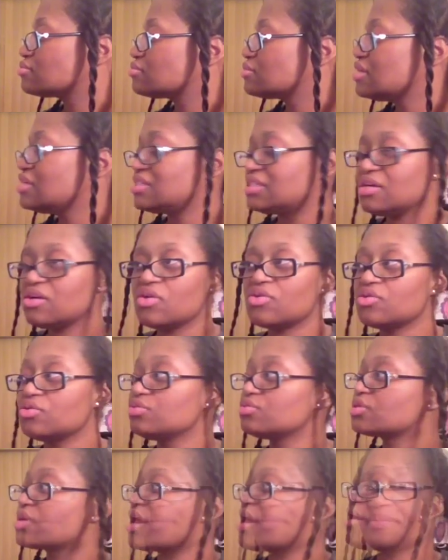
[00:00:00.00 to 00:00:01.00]
he said, "Oh, you
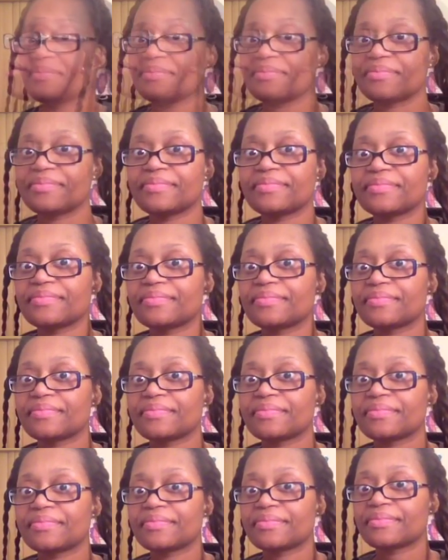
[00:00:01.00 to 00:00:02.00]
scared, huh?"
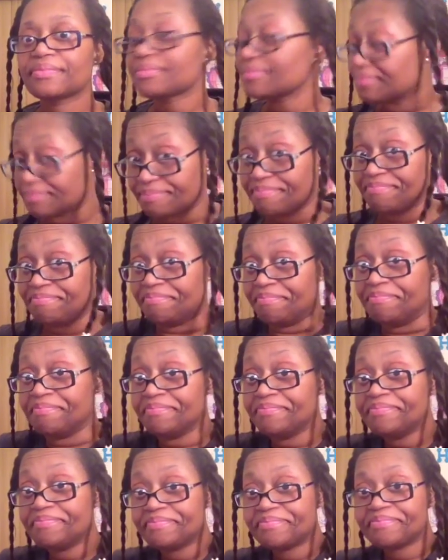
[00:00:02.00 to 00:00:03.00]

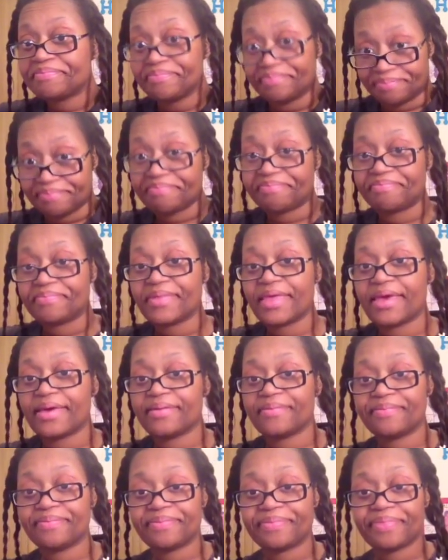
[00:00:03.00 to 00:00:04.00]
Mm-hmm. Yeah.
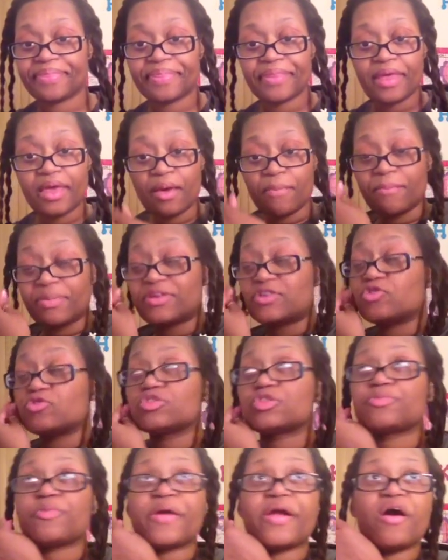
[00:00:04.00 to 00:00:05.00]
But you can
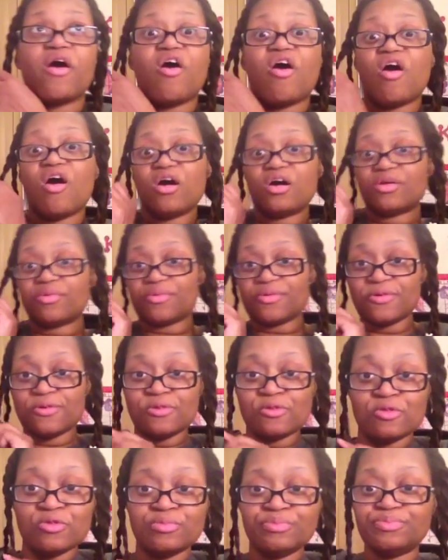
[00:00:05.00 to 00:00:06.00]
spray all the
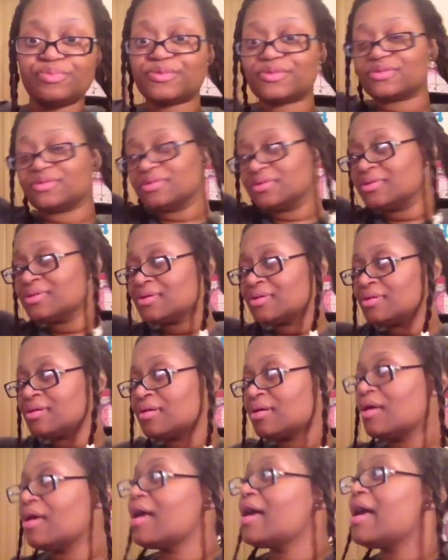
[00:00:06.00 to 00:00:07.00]
rooms
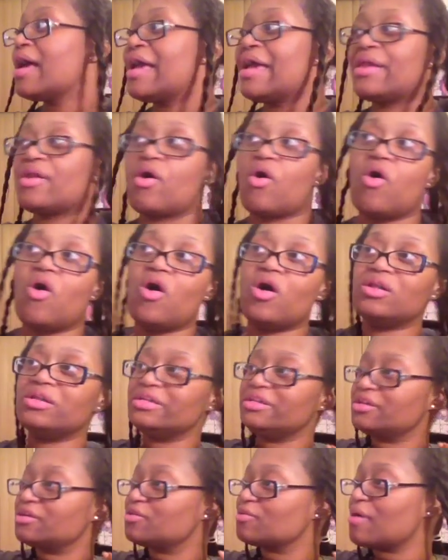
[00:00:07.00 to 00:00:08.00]
and all
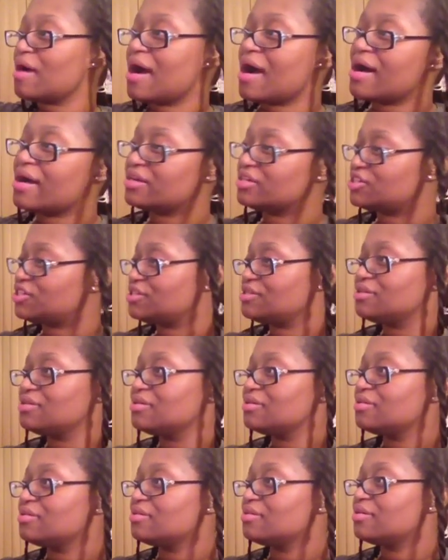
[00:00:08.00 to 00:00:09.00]
in the garage
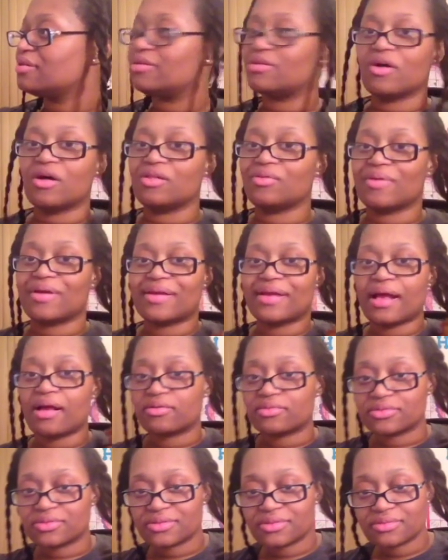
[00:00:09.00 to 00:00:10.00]
and all around the
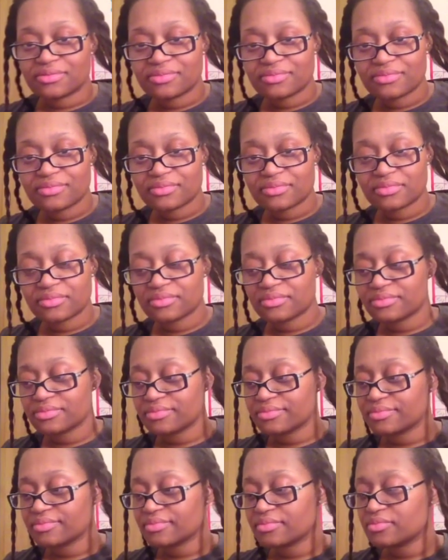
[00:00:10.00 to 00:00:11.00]
house.
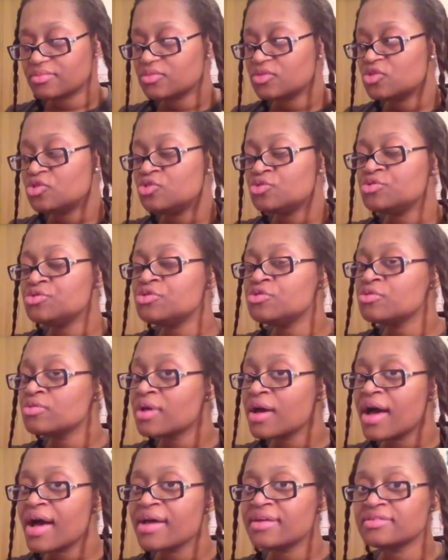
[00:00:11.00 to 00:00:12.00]
Do you
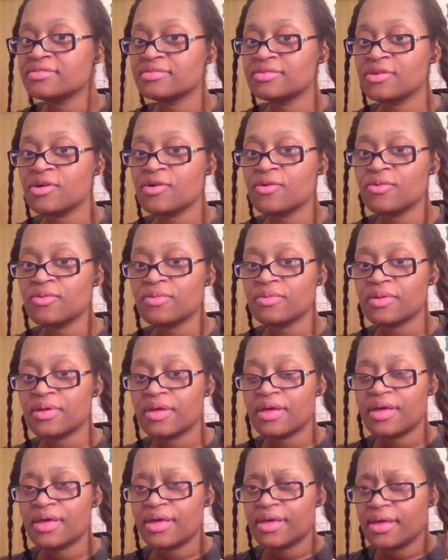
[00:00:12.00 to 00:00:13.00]
guys know?
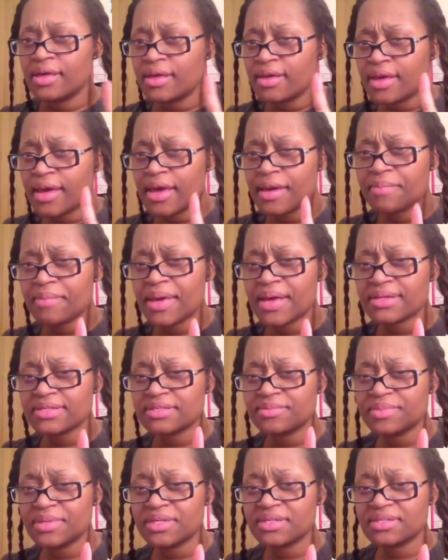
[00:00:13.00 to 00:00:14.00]
He came back to
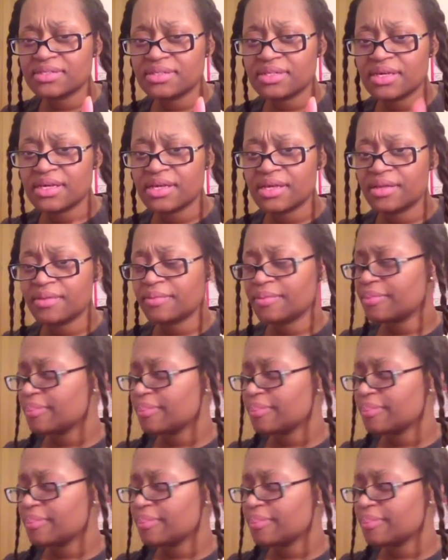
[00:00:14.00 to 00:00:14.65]
me and said,